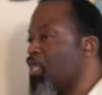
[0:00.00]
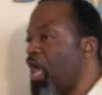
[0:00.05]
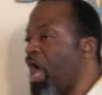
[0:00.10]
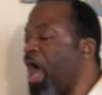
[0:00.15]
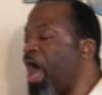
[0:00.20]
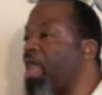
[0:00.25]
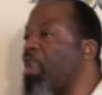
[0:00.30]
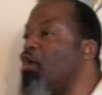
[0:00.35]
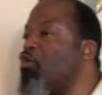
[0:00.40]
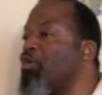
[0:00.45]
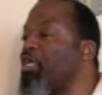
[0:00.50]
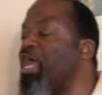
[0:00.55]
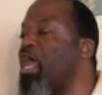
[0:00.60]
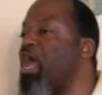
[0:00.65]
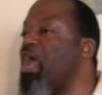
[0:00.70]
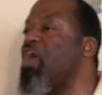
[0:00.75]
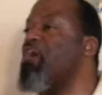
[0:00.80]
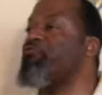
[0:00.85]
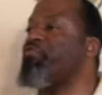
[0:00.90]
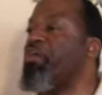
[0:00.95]
I don't
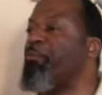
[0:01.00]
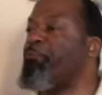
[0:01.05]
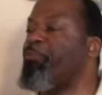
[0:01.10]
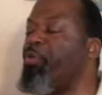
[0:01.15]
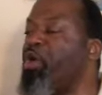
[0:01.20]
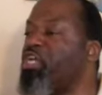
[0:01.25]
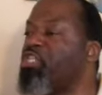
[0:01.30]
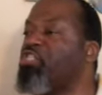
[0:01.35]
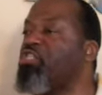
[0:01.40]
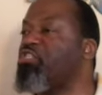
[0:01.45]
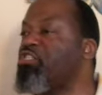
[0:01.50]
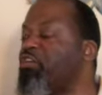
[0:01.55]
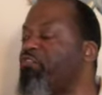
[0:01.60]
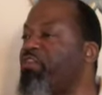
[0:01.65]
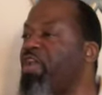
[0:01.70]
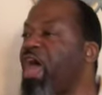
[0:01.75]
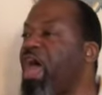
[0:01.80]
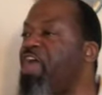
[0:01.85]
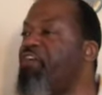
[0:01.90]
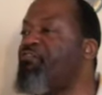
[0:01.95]
care if the pressures of
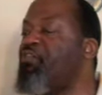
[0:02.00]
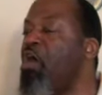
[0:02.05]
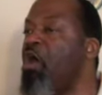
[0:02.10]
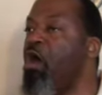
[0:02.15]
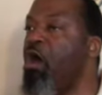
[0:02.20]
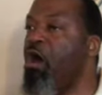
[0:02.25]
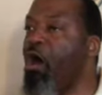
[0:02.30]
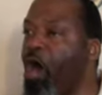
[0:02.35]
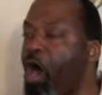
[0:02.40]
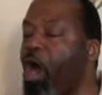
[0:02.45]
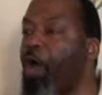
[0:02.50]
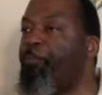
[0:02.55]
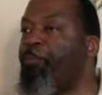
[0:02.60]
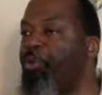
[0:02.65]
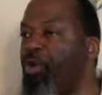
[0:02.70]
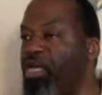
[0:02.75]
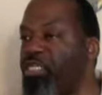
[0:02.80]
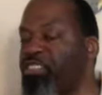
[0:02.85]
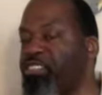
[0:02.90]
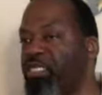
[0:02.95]
life are
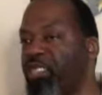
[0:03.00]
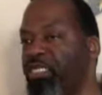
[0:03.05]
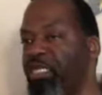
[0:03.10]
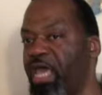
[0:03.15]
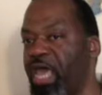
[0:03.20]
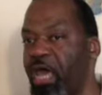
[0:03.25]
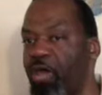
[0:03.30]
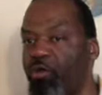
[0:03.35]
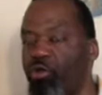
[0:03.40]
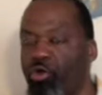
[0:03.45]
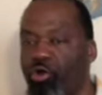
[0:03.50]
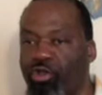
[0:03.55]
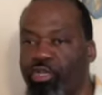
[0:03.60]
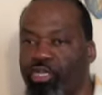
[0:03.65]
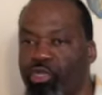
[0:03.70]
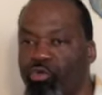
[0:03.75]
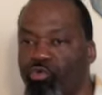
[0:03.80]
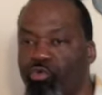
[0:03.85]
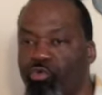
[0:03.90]
pressing down on you.